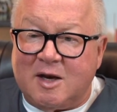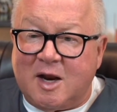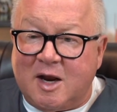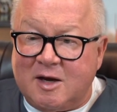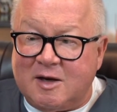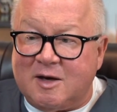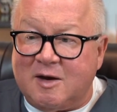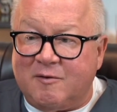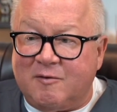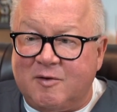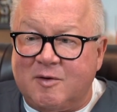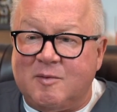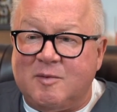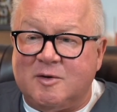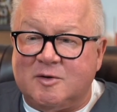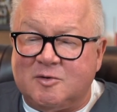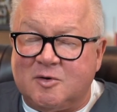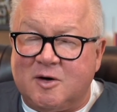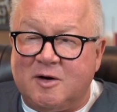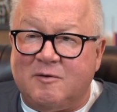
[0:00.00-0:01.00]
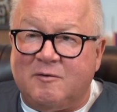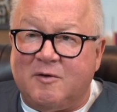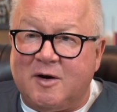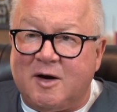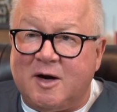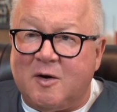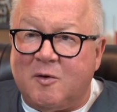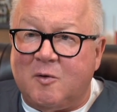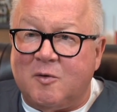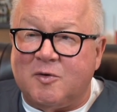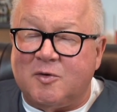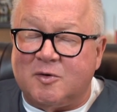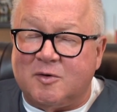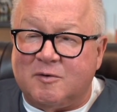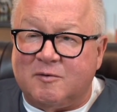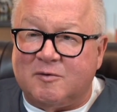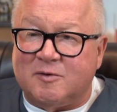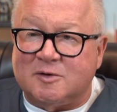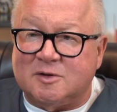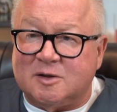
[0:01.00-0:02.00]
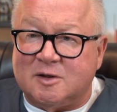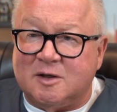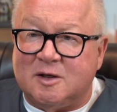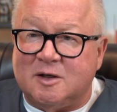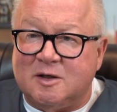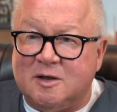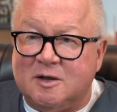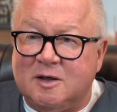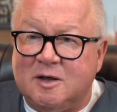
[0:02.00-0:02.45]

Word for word: I'd definitely be trying to find out what they're deficient in.